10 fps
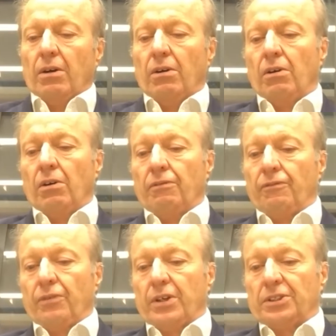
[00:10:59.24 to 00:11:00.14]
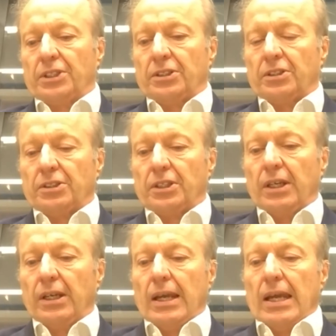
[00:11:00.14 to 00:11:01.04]
of
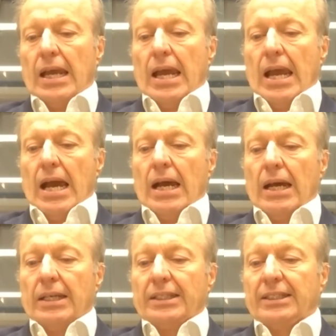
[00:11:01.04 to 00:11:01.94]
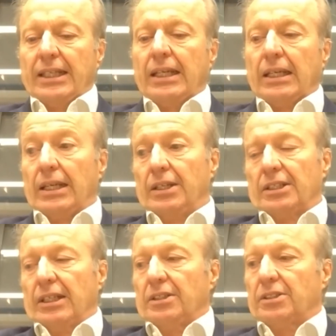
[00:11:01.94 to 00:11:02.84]
consistency. Secondly, and it's
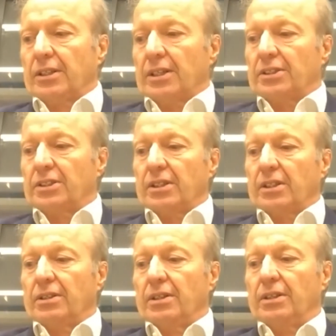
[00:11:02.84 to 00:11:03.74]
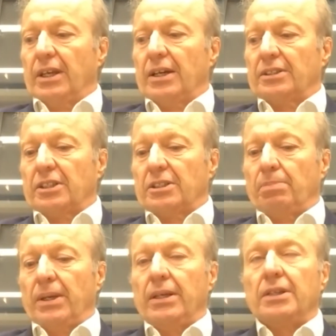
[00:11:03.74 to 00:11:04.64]
linked to this, the
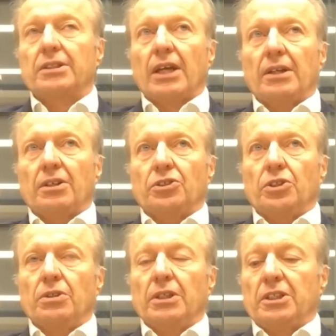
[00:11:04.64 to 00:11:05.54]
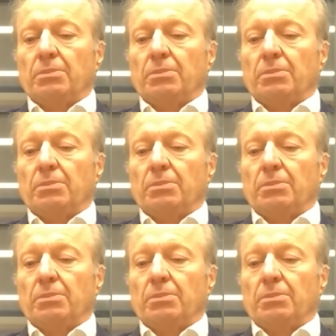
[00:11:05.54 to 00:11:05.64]
ISSB standards do need